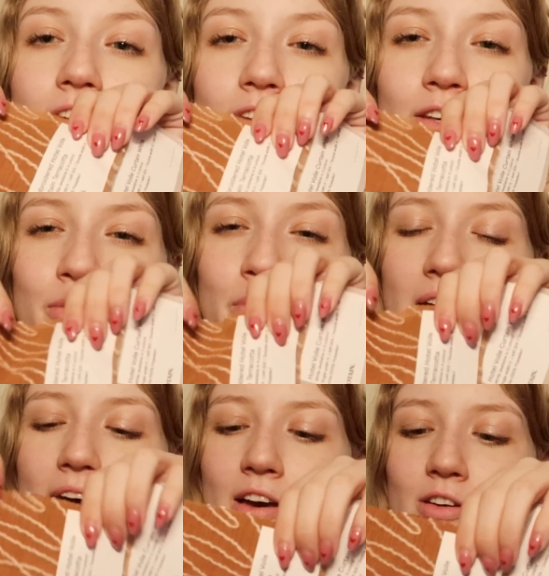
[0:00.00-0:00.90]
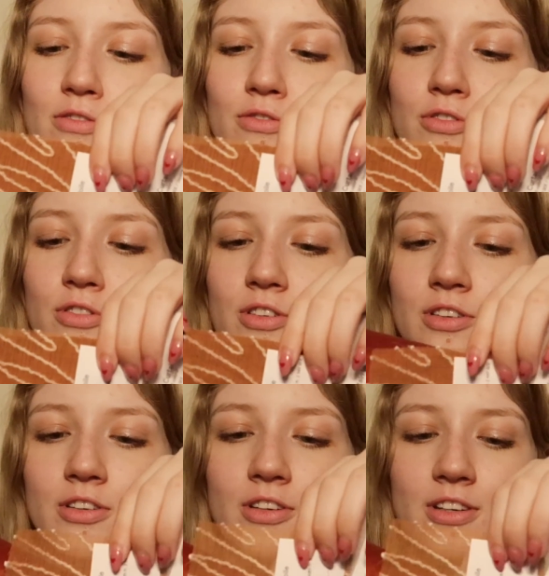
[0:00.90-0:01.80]
Here we have
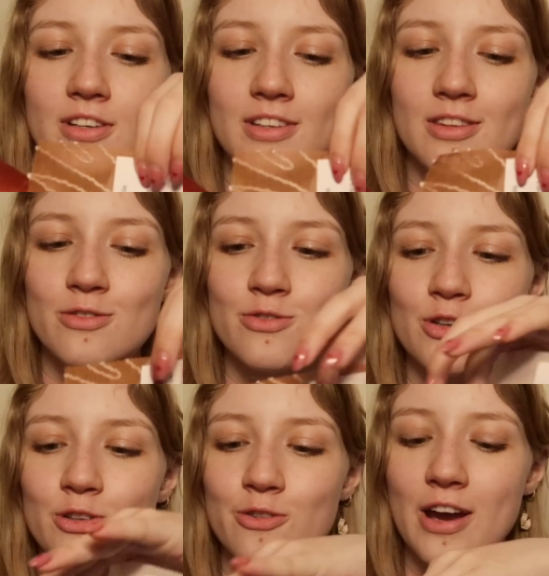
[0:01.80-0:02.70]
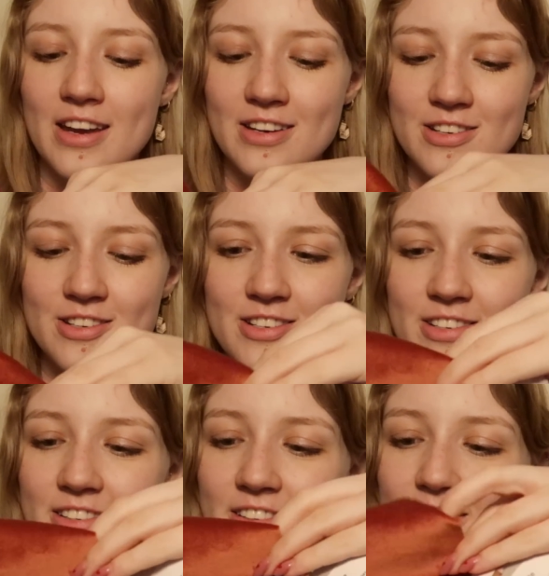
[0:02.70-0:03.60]
the full range.